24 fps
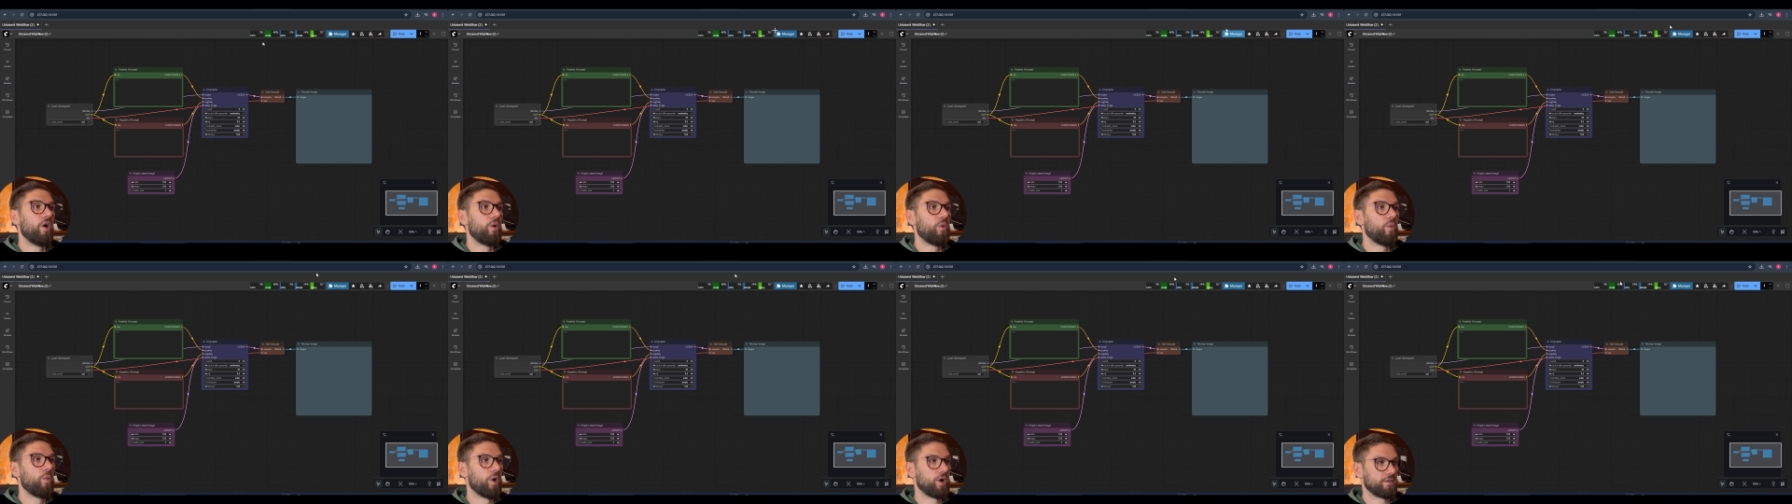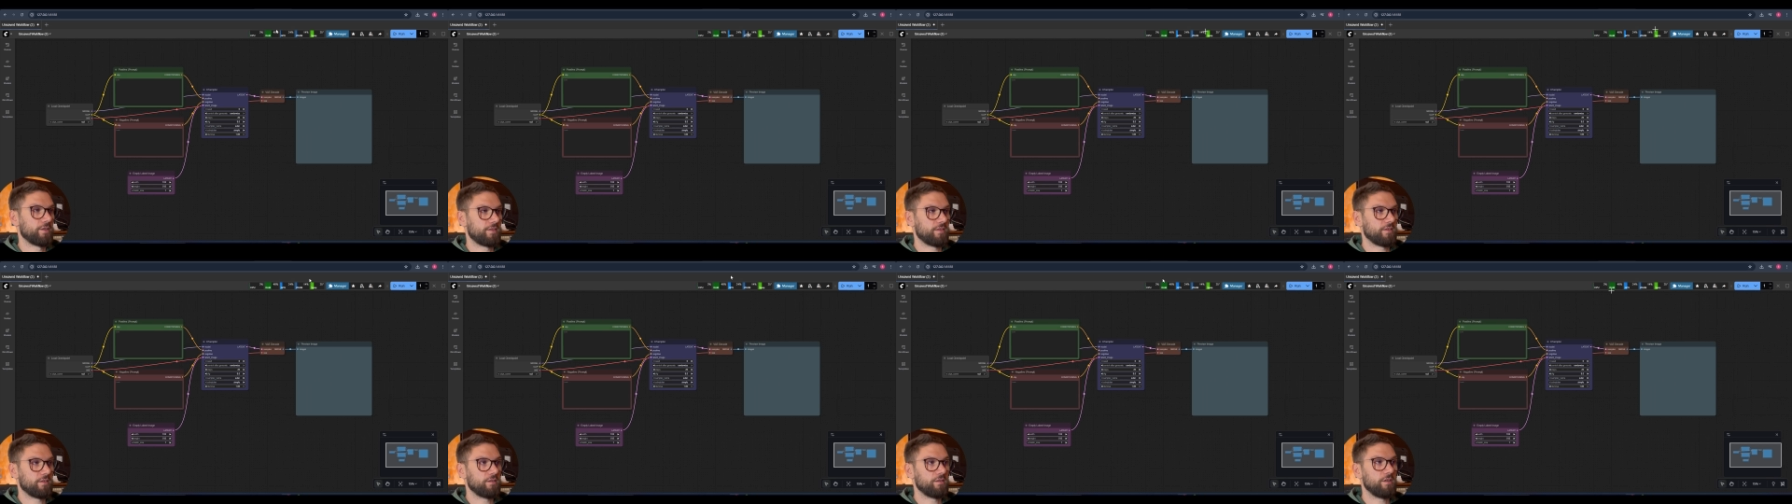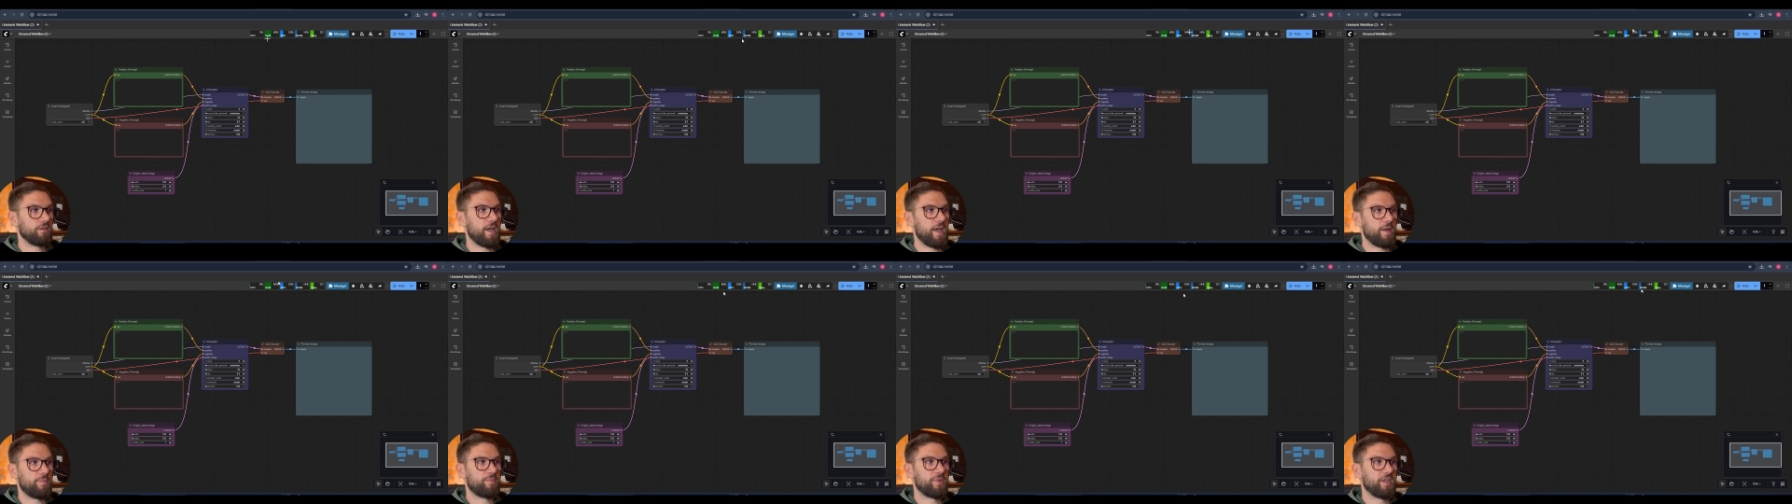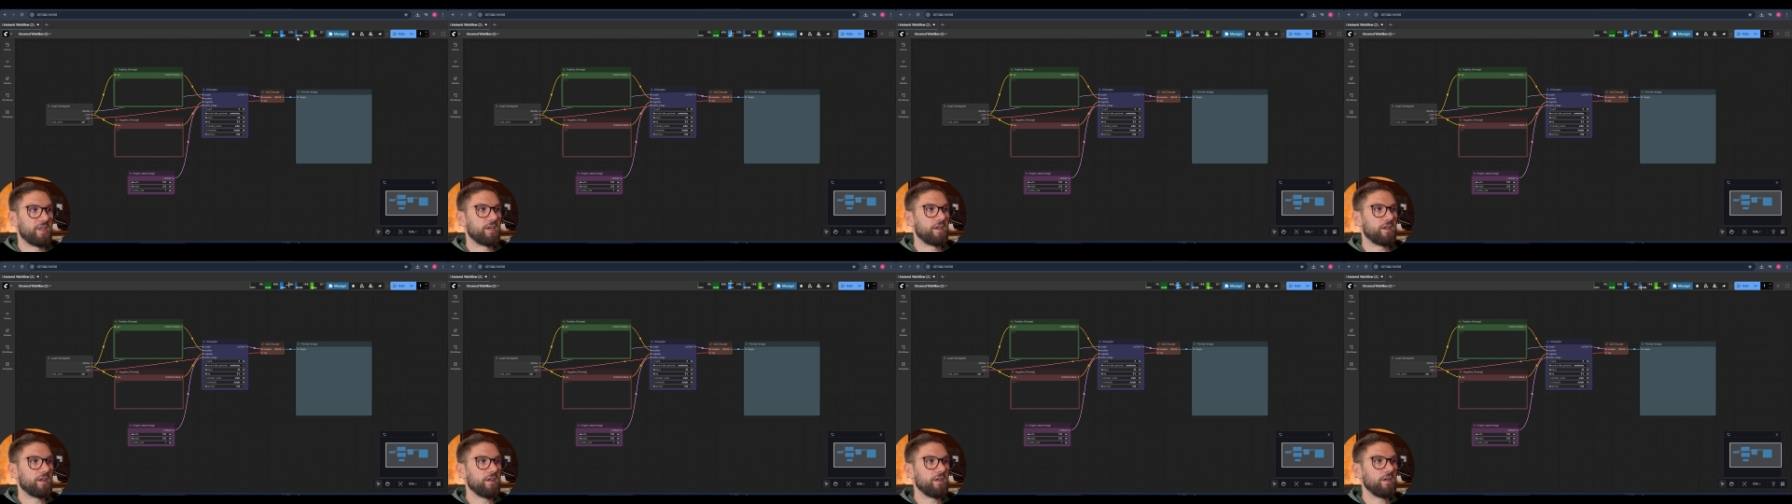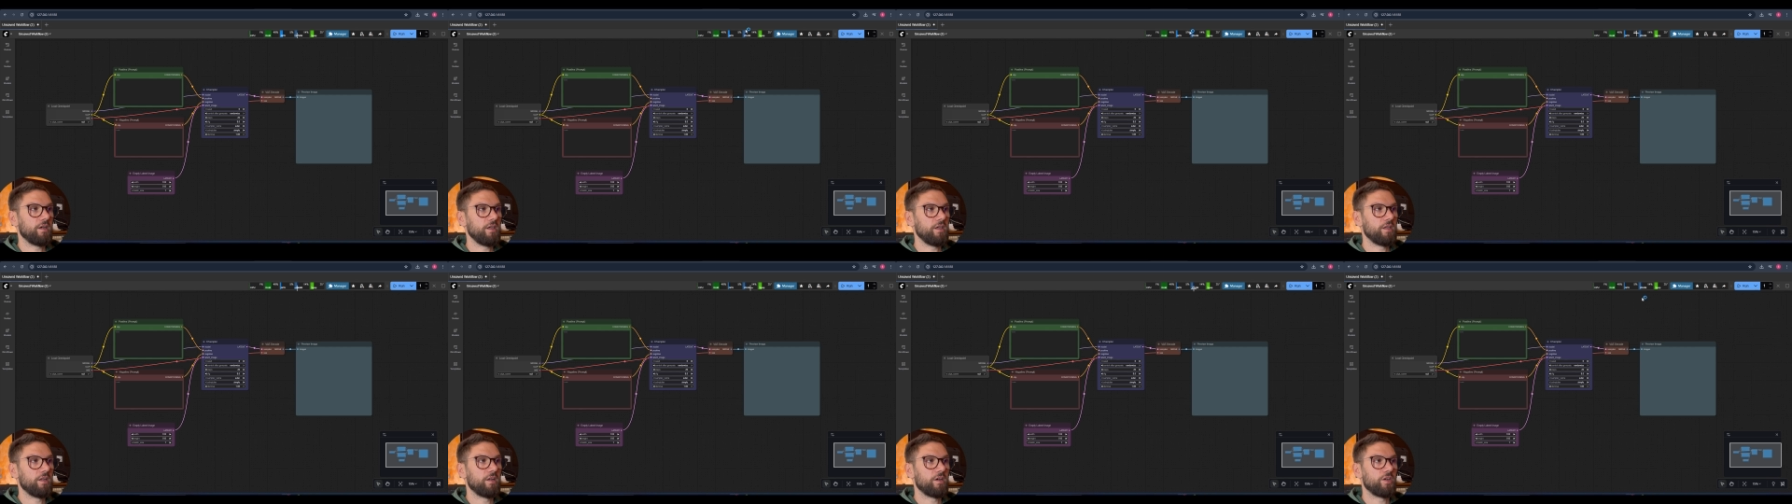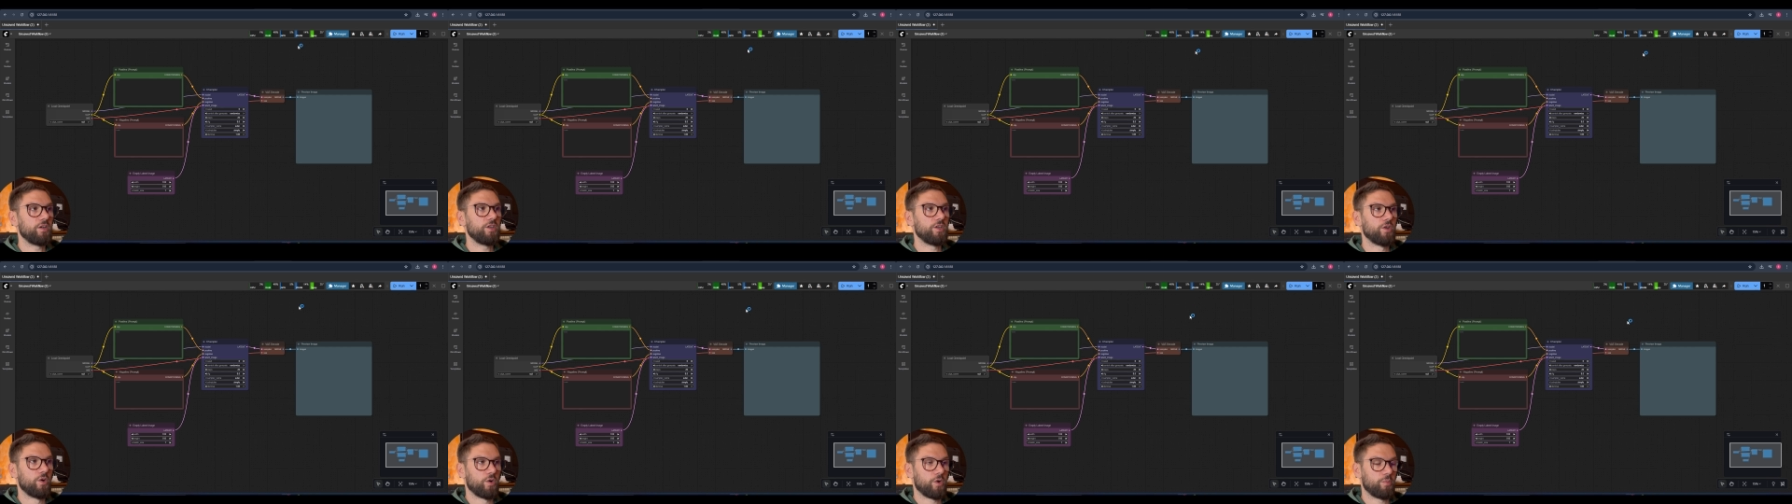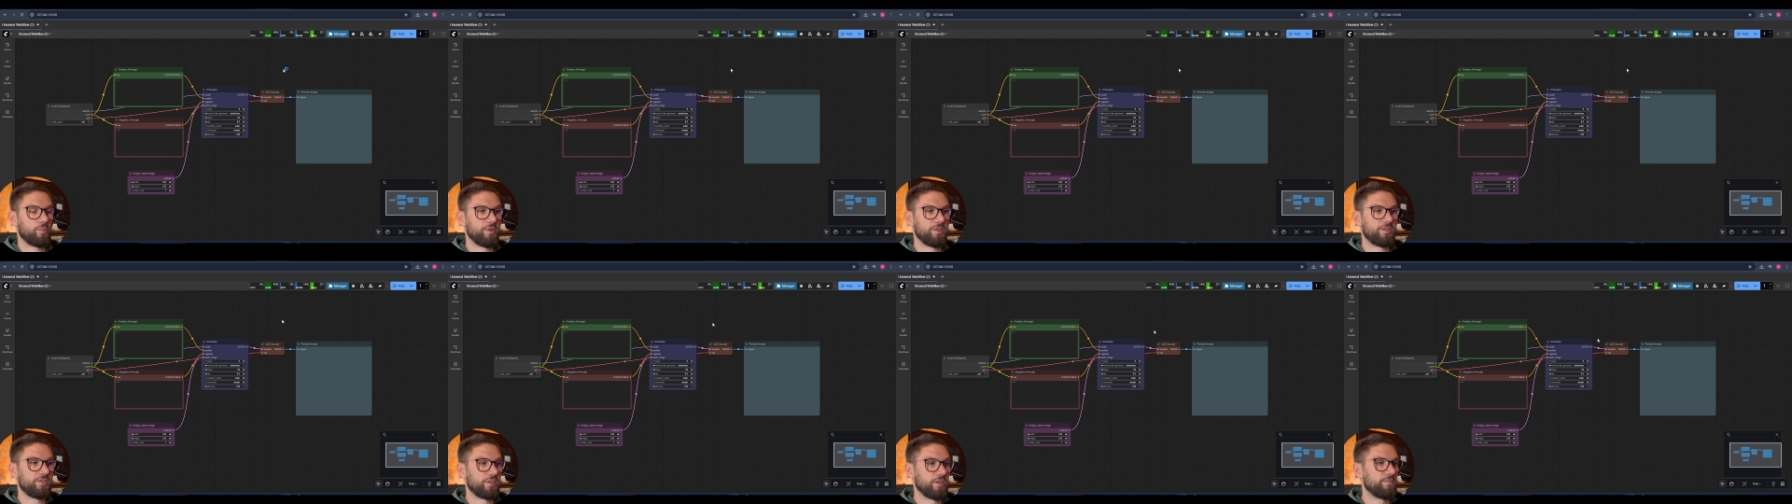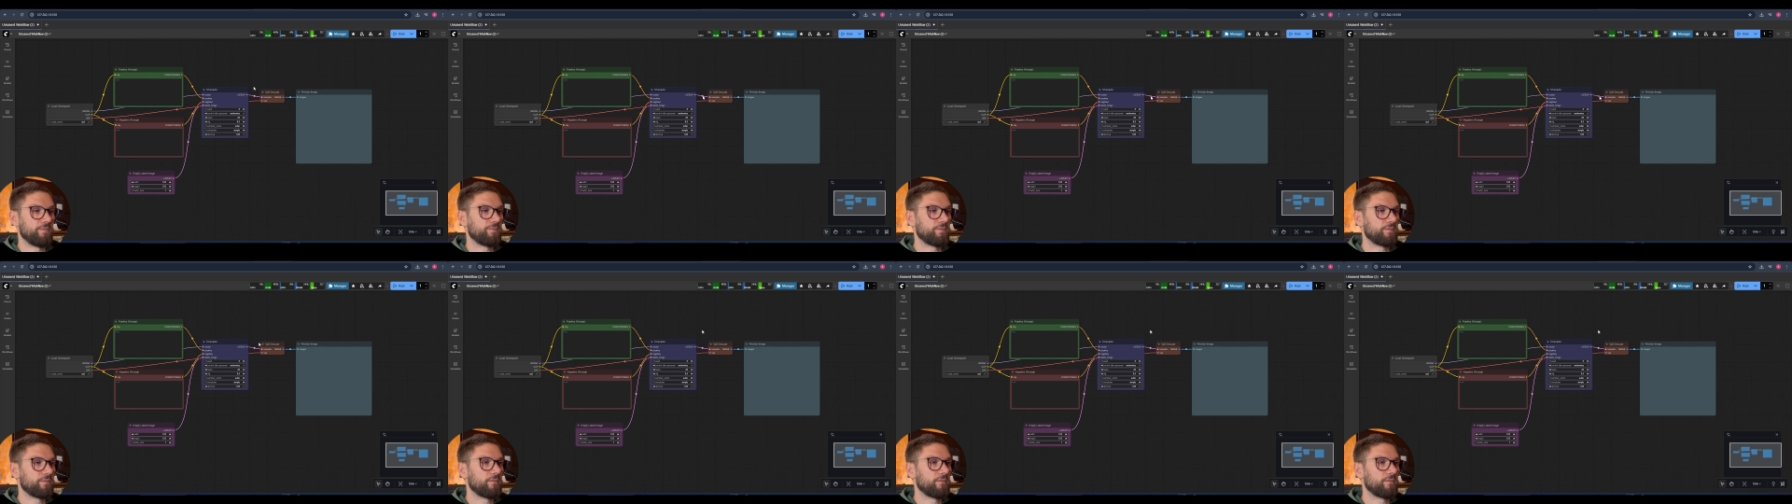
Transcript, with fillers: what's happening in your PC.